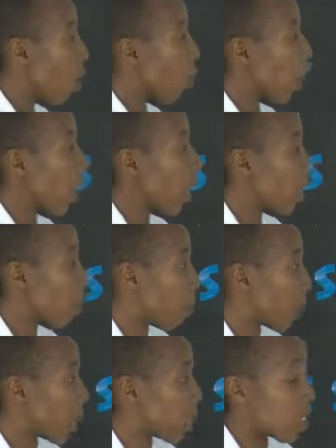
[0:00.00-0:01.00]
we
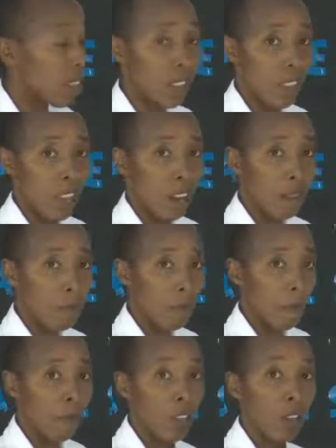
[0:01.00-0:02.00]
expect this cell
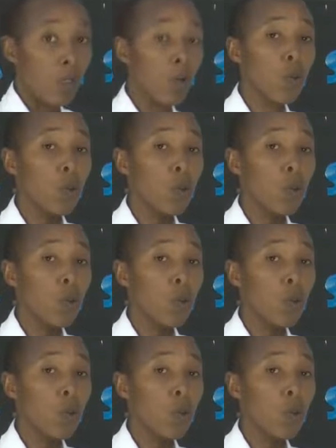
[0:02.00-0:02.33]
to